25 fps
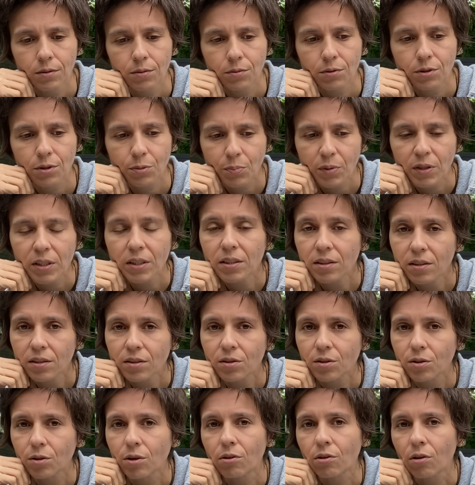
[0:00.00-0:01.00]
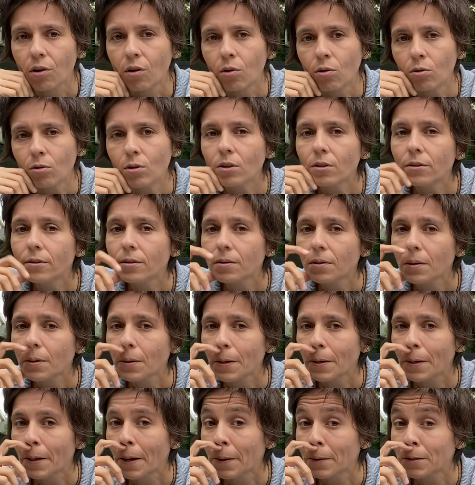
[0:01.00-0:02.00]
which places you on hold,
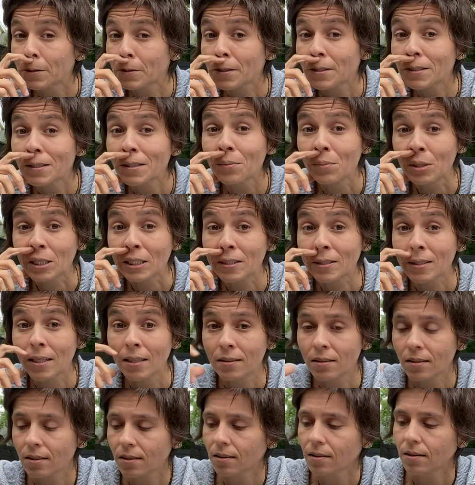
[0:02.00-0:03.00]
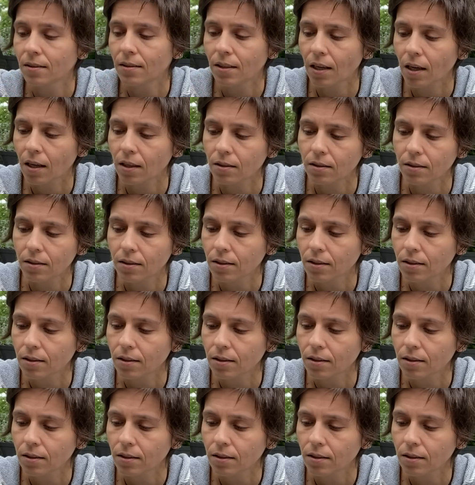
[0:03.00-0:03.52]
you know, to some extent. Not...